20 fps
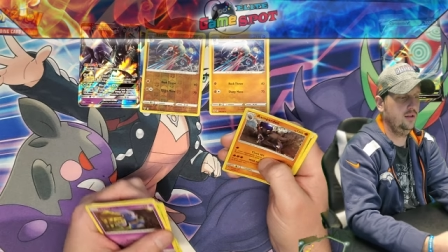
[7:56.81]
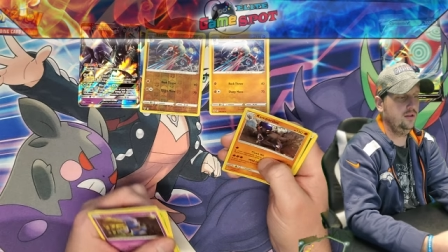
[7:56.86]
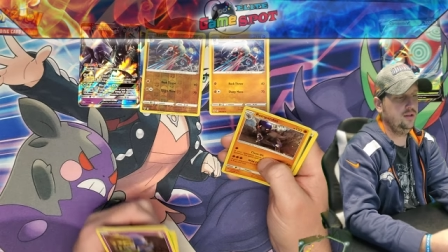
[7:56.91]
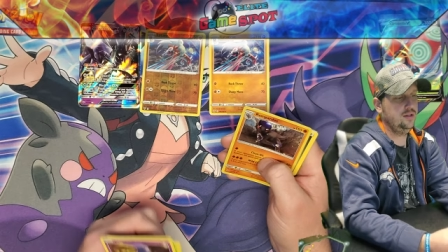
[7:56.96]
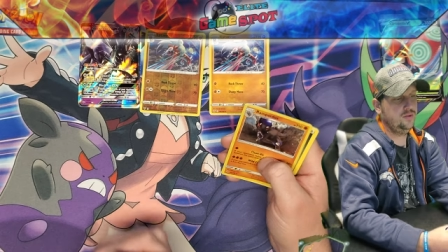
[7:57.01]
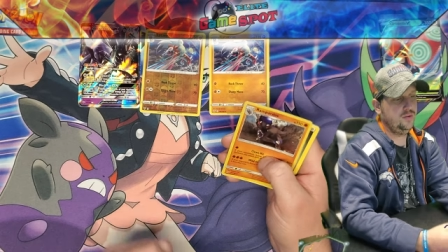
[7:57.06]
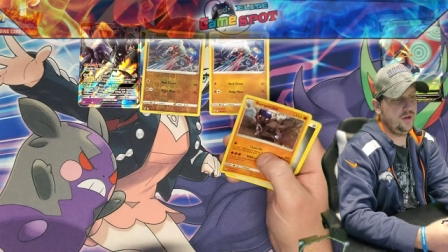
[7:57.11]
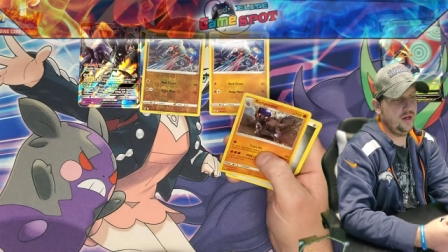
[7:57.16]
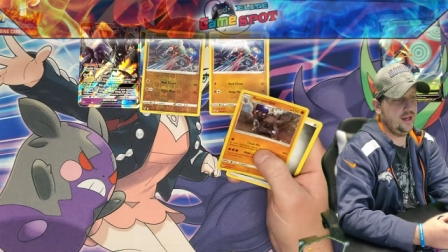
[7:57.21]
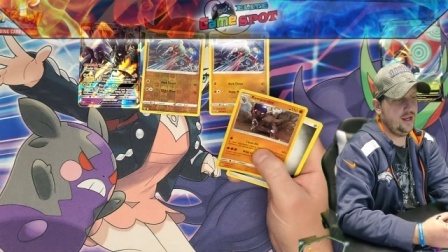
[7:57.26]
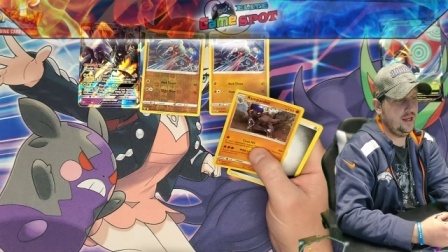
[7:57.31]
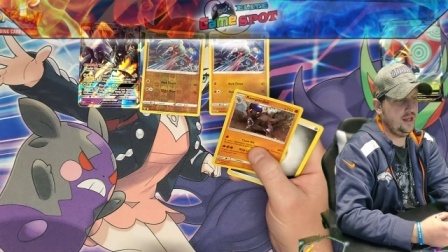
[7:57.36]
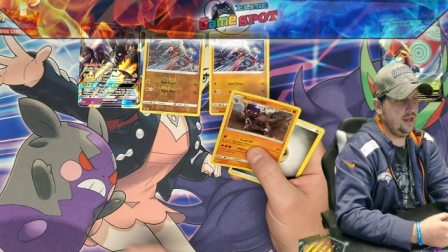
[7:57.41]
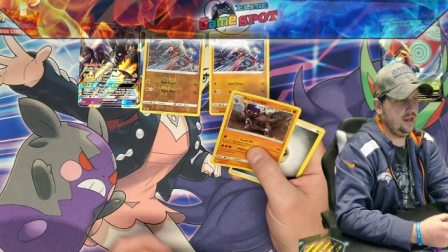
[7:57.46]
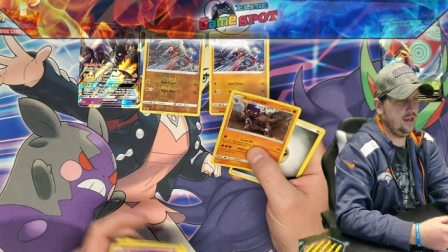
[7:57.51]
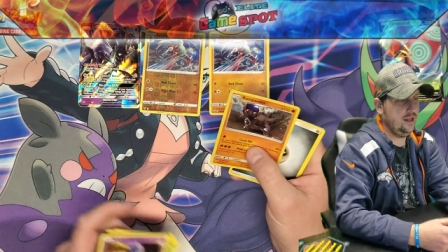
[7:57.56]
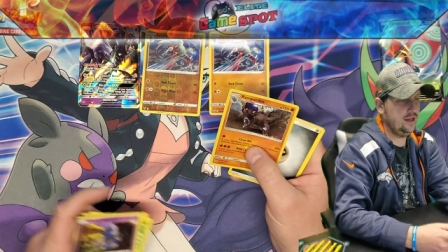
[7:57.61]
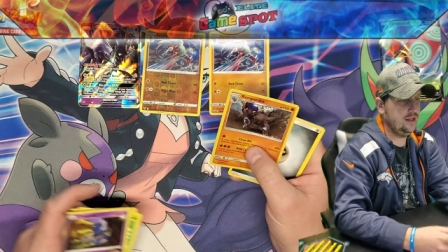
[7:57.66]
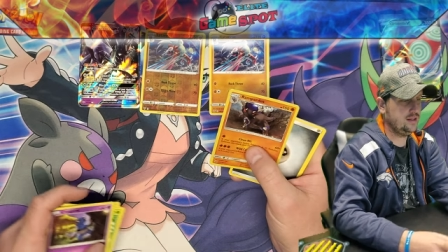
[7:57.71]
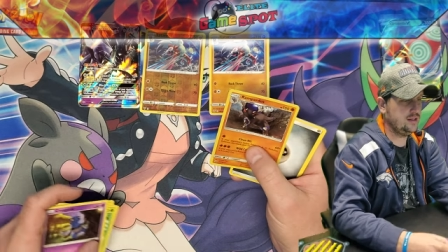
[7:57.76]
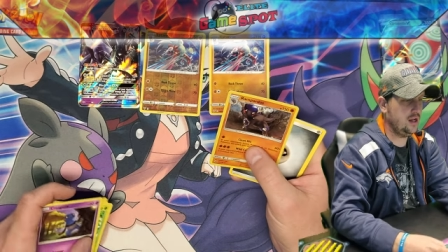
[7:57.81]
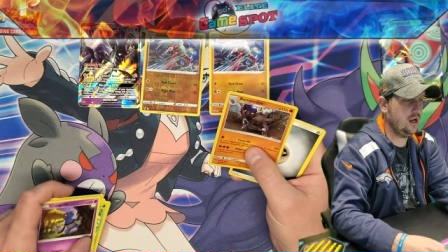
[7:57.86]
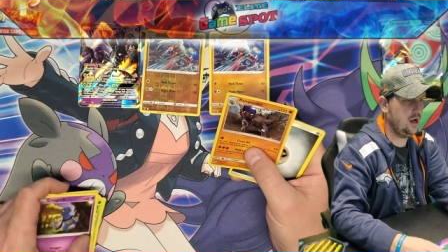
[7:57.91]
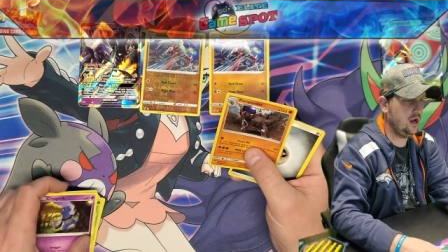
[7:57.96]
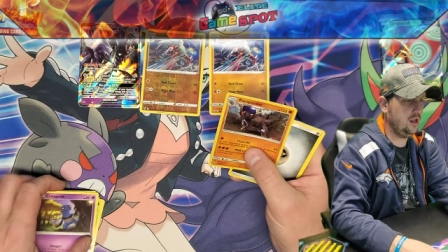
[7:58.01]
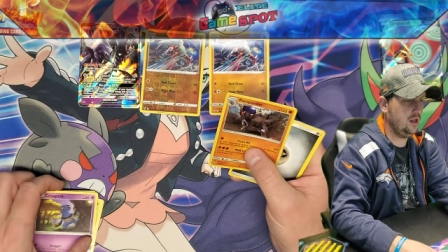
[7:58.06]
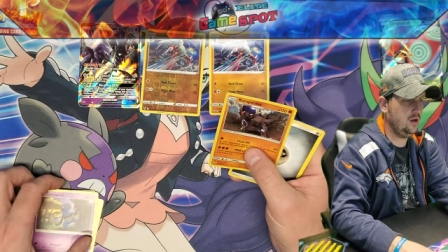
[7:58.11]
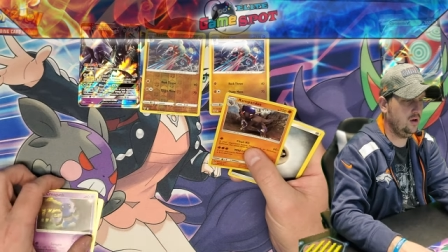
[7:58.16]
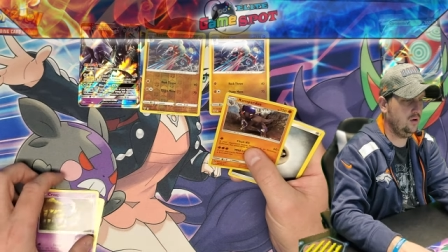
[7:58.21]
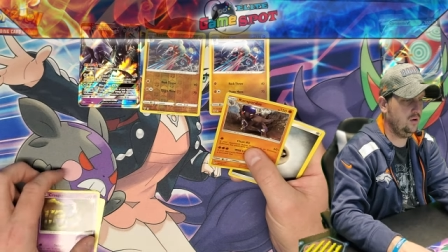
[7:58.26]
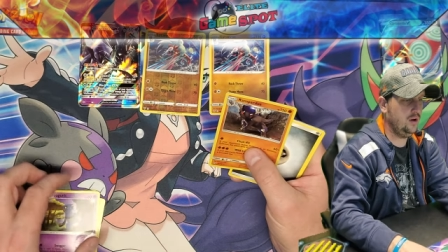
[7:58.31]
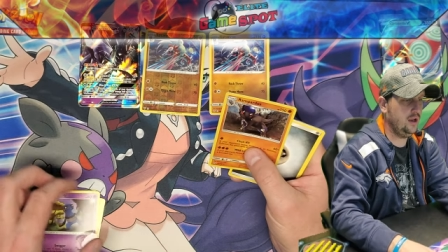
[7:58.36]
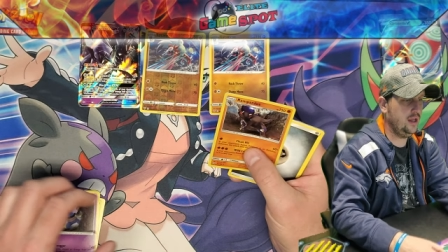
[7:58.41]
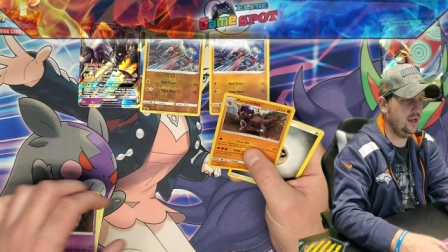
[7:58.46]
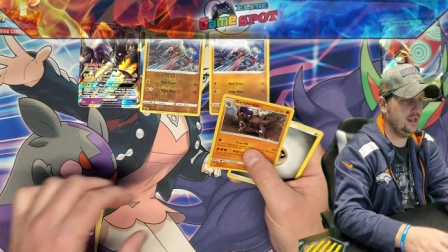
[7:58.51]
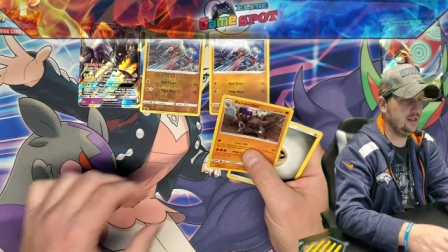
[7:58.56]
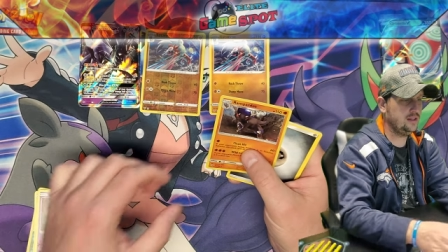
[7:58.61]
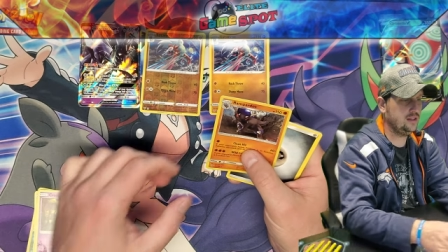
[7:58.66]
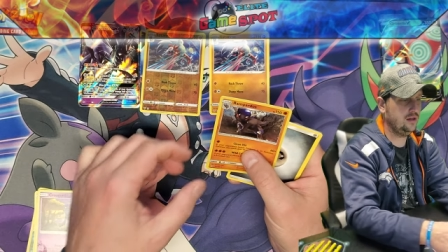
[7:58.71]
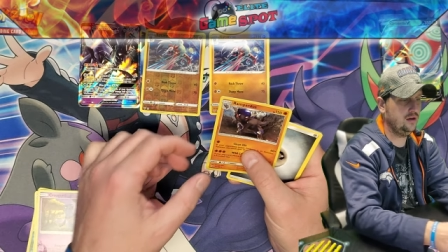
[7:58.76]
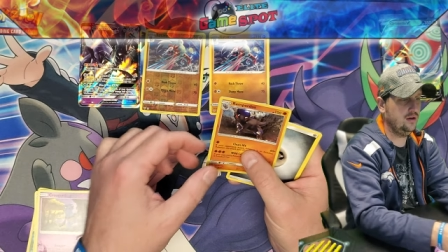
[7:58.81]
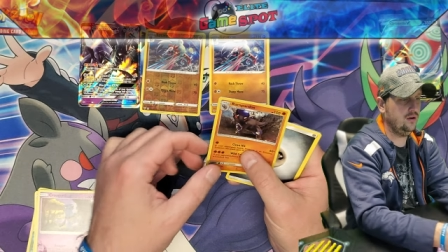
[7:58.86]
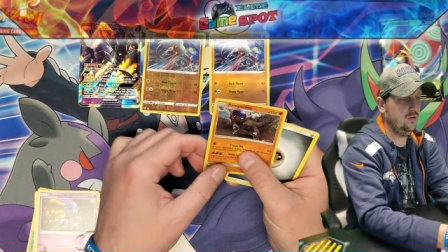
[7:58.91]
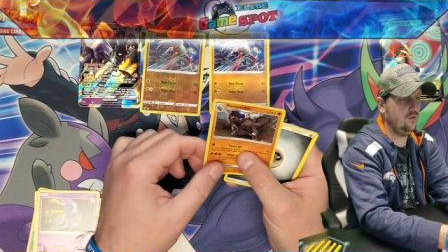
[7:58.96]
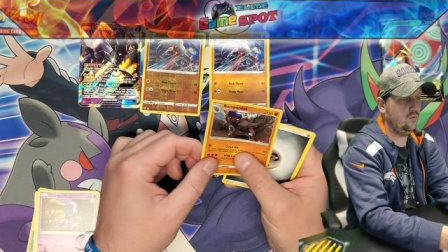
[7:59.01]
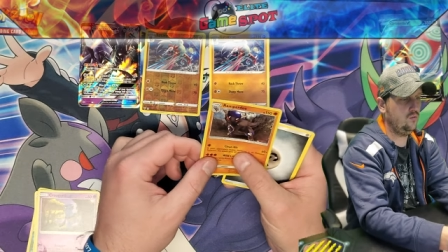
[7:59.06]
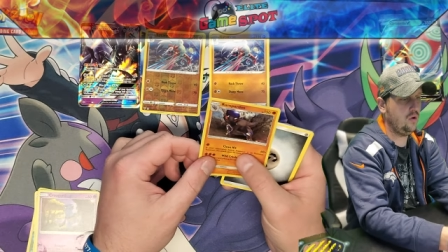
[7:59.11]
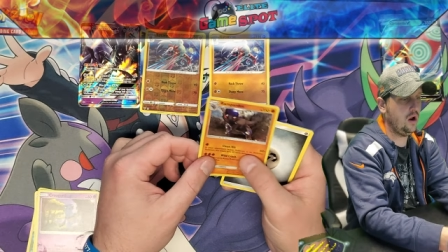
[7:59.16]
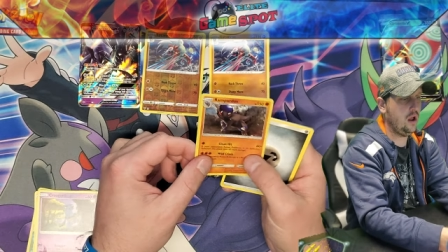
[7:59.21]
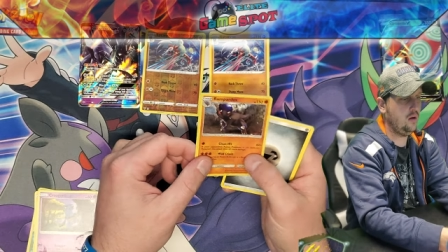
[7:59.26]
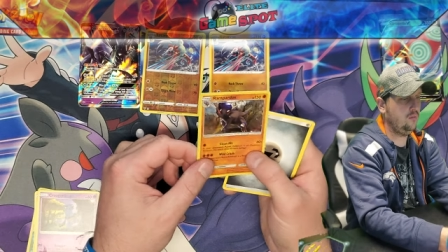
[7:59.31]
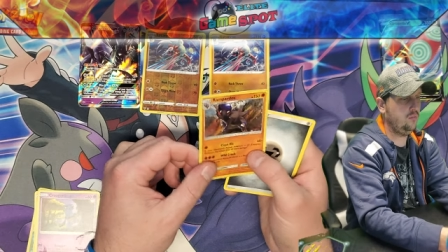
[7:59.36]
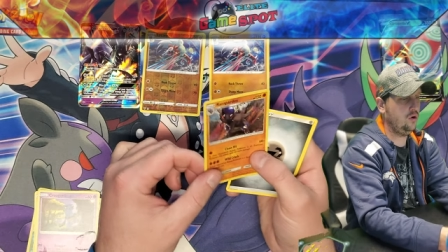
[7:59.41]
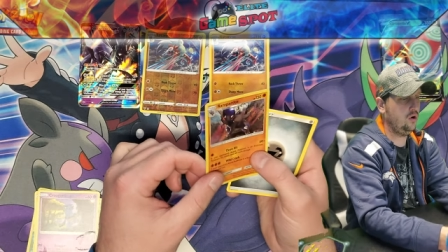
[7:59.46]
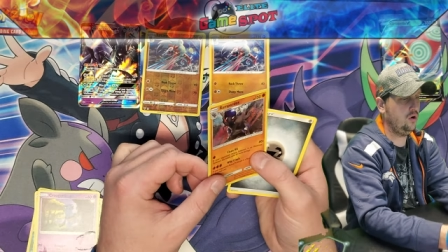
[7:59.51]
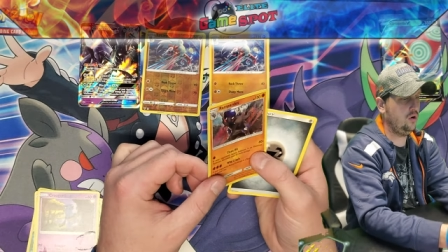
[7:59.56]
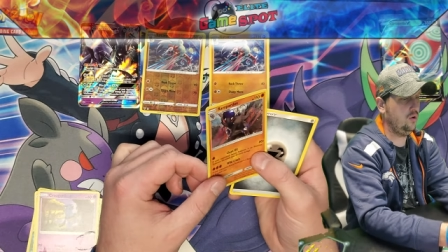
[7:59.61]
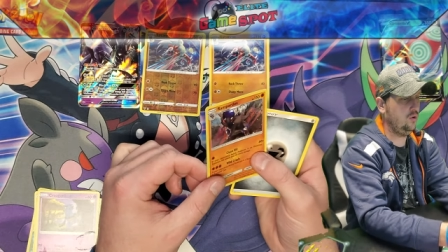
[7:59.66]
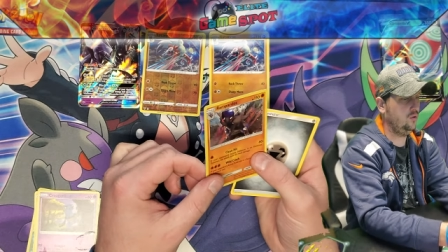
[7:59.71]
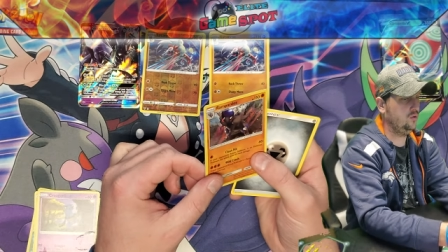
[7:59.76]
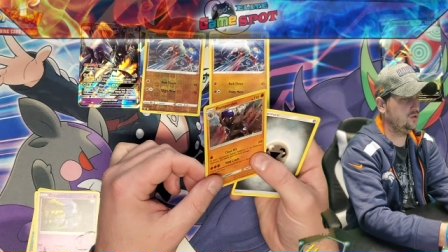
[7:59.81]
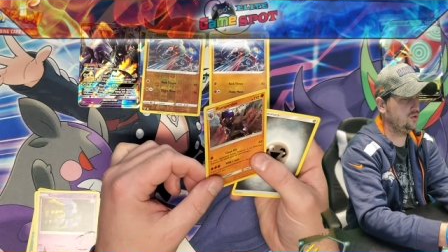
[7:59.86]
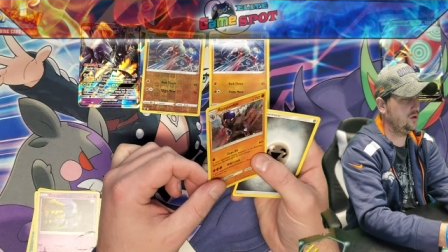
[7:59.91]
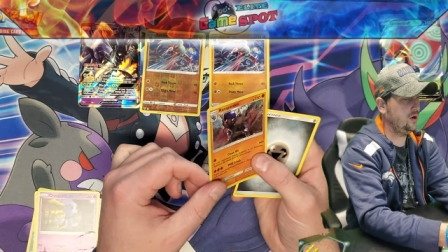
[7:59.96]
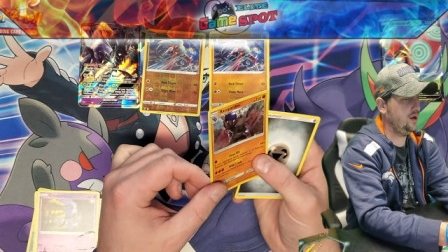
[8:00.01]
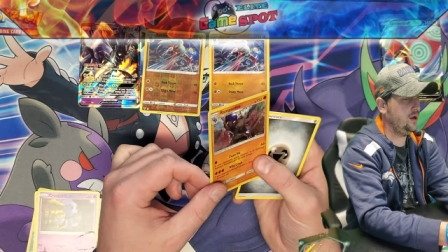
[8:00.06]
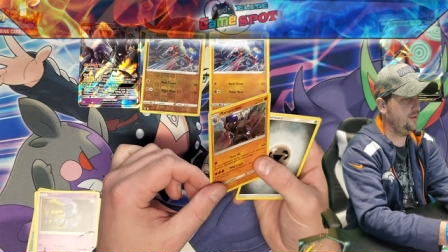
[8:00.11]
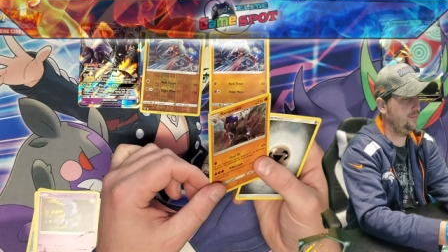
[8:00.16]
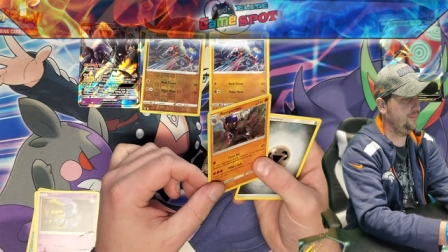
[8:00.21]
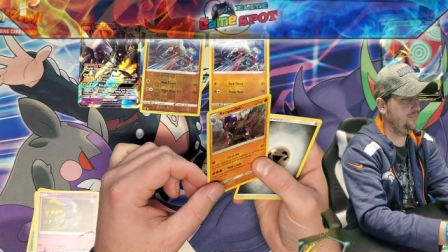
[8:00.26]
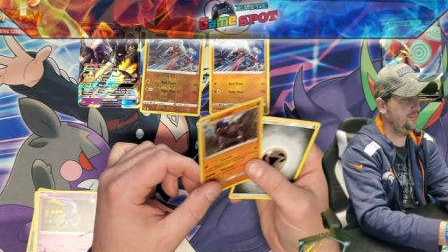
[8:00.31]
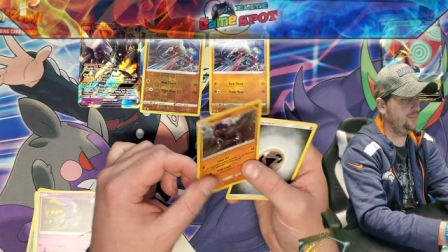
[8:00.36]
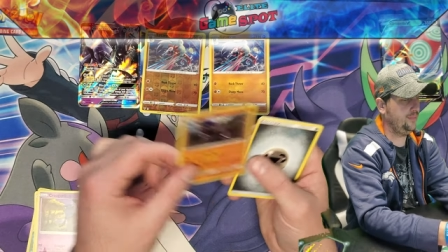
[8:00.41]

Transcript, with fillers: We got a hit. It is a holo, and it's a Rampardos, right? Yep.